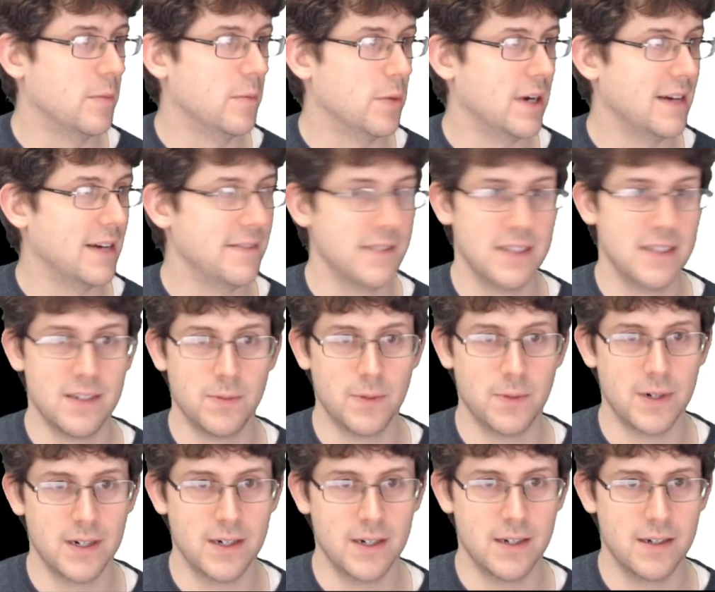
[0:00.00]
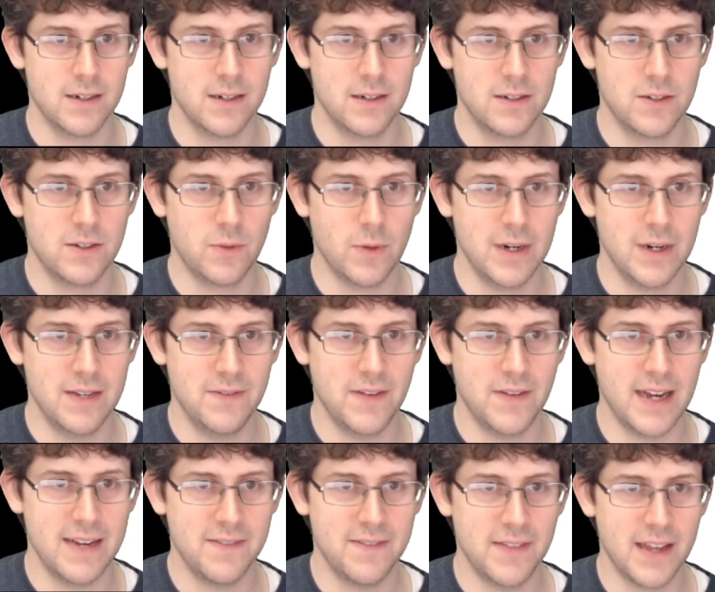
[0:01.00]
profits were
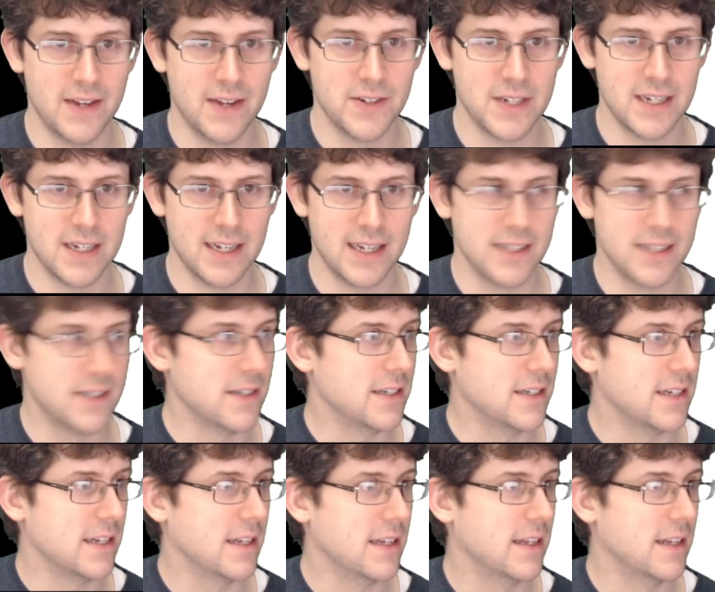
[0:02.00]
$25,000.